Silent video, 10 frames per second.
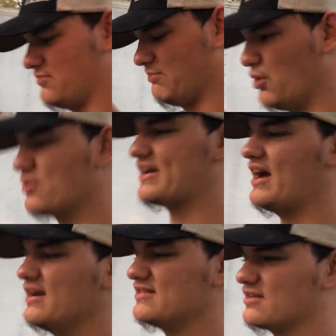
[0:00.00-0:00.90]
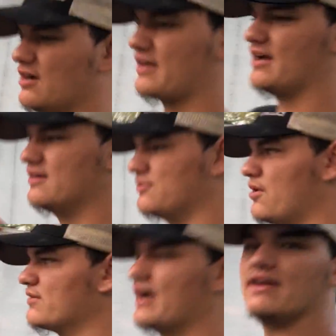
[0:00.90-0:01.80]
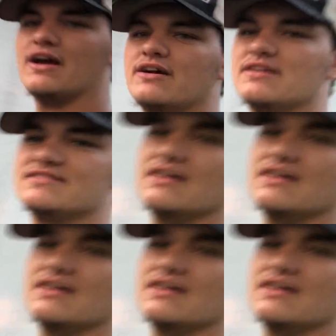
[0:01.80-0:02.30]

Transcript: Morgan County, Scott County, Rome County areas,